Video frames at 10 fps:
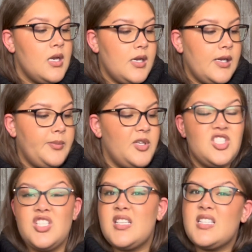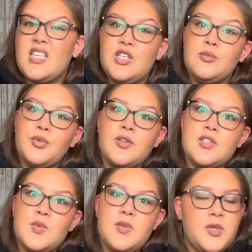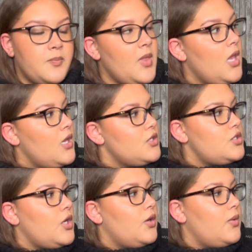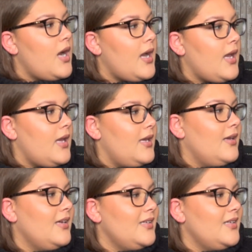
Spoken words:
It just sucks I couldn't bring this with me. So I